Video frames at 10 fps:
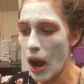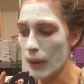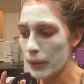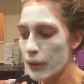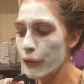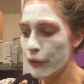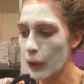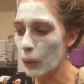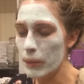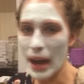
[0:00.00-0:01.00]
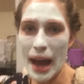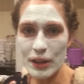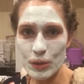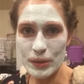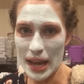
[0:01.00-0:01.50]
I'm going to film the
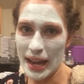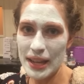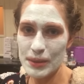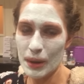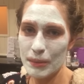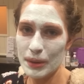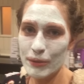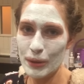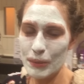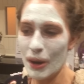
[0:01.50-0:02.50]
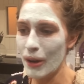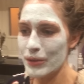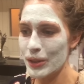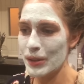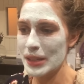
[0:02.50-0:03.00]
actual day as well. I'm going to film the
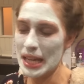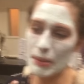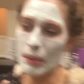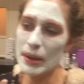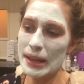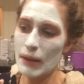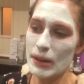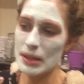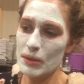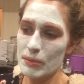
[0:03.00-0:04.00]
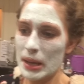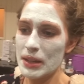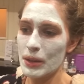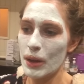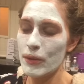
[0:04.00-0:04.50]
afternoon tea, probably get ready with me.
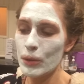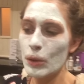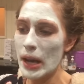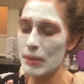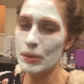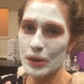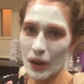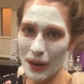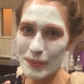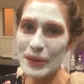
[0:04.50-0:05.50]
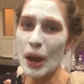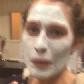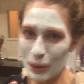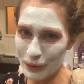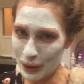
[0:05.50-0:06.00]
So if you're not able to come, I
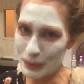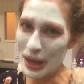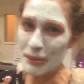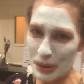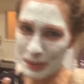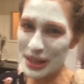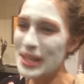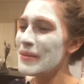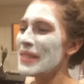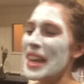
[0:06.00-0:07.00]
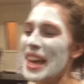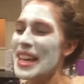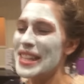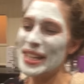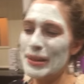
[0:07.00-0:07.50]
will film it, I promise.
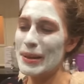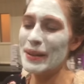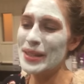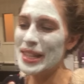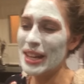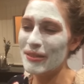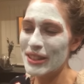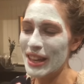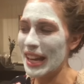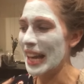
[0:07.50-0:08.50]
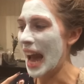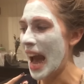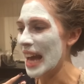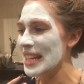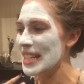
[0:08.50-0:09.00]
So you'll be able to see everything.
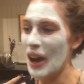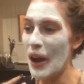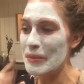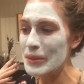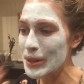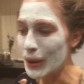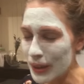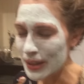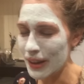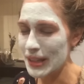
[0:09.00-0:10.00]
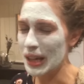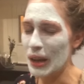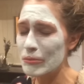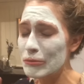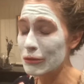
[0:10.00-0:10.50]
And yeah, I'm so excited.
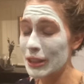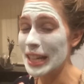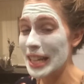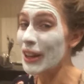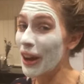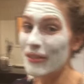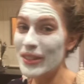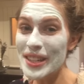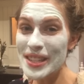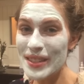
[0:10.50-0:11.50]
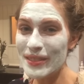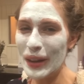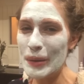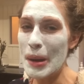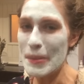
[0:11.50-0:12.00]
I'm really nervous as
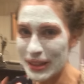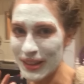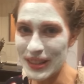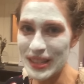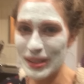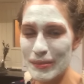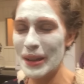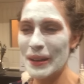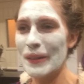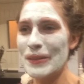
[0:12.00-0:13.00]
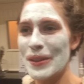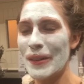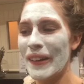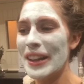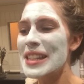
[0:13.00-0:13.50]
well, but I'm excited to meet a lot of you
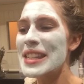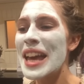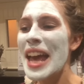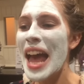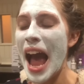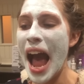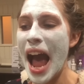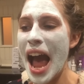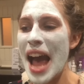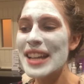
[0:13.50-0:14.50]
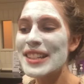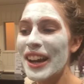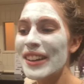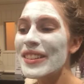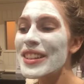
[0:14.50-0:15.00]
guys. And
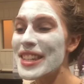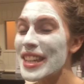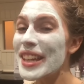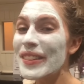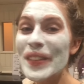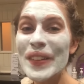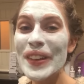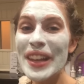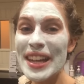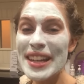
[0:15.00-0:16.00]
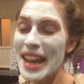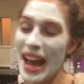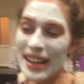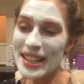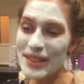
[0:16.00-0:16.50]
I will see you all in
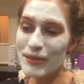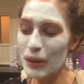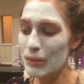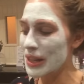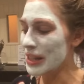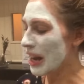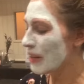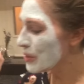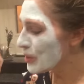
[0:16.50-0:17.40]
next Vlogmas. I have